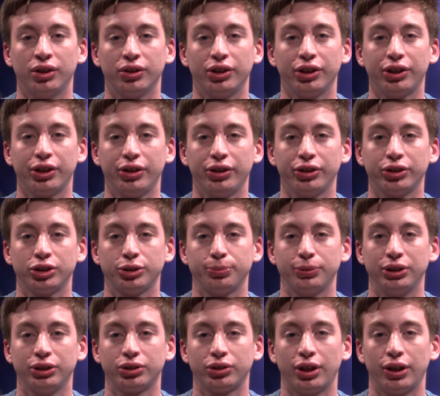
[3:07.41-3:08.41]
The carrier
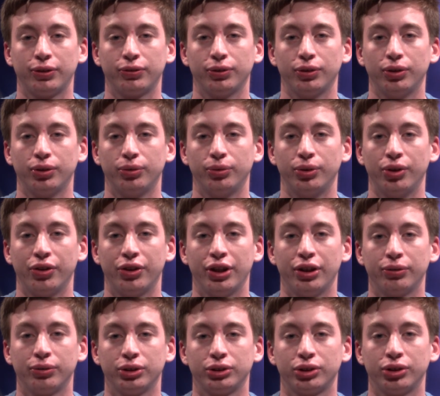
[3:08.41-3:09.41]
spacecraft will
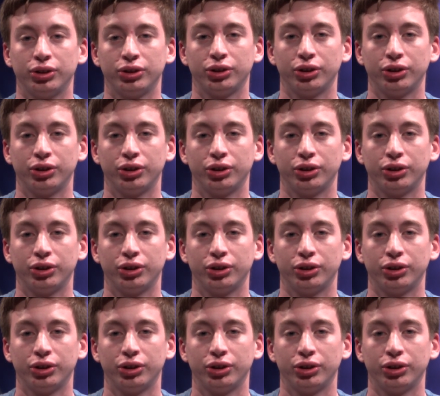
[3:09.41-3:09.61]
then return